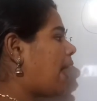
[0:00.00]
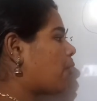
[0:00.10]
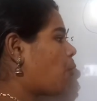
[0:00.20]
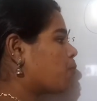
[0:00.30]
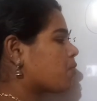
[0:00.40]

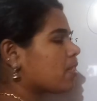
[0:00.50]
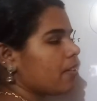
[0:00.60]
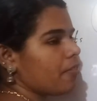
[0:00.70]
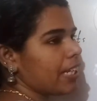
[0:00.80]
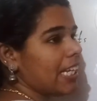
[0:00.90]
and
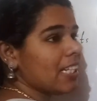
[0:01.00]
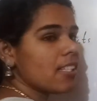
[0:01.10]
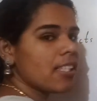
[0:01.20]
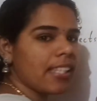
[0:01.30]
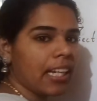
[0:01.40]
observe
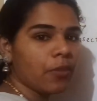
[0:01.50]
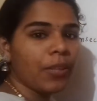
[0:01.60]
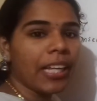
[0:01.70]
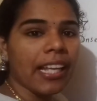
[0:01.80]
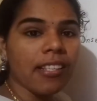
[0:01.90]
inside,
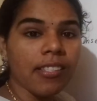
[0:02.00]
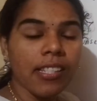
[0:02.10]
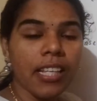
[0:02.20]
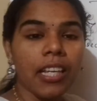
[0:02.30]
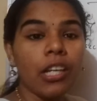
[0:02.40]
we can
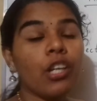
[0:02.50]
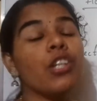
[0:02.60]
see